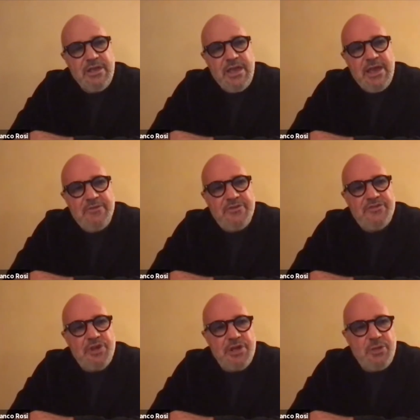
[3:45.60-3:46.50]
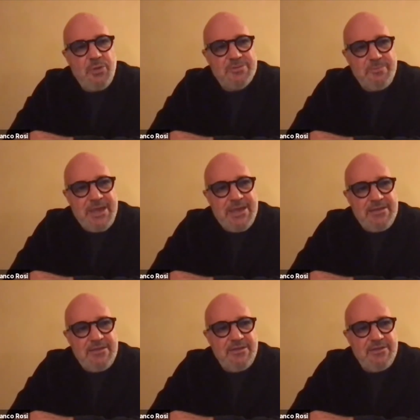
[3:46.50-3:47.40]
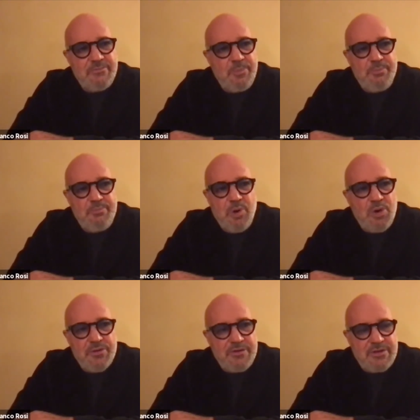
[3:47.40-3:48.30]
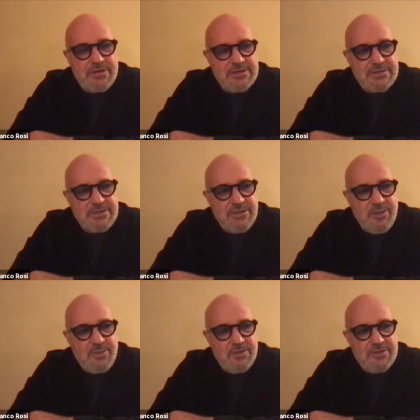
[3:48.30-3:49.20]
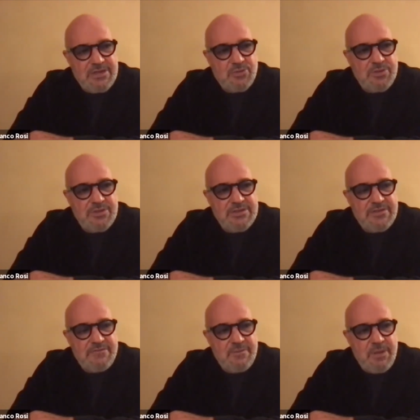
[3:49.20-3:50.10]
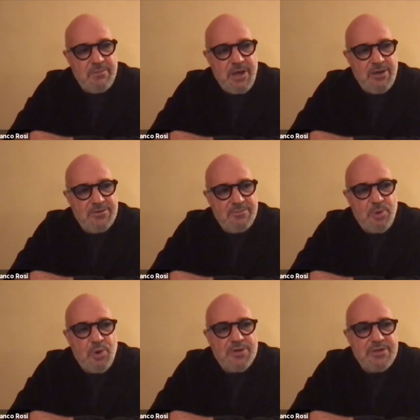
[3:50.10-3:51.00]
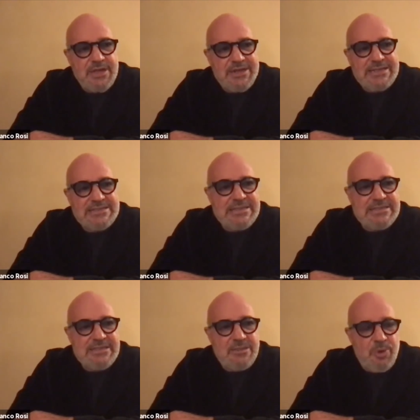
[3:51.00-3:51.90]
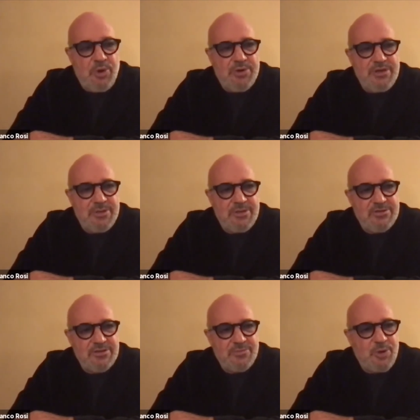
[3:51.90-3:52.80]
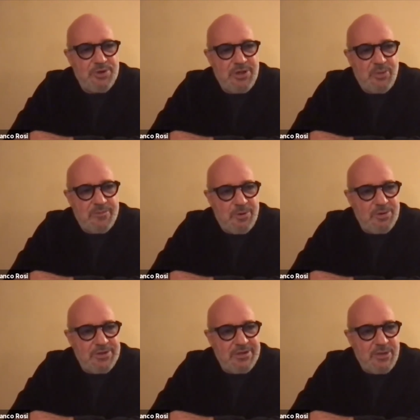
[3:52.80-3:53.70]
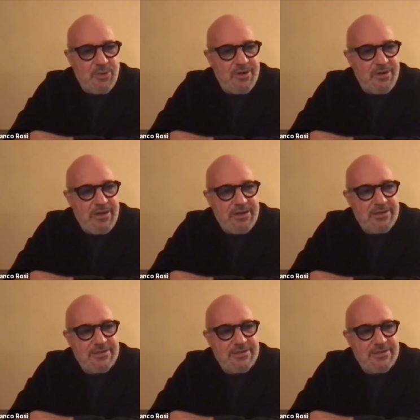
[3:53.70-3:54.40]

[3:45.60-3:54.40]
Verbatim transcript: And this journey was made in these borders, you know, because that's what is the film about, border, an existent border, because those borders that were like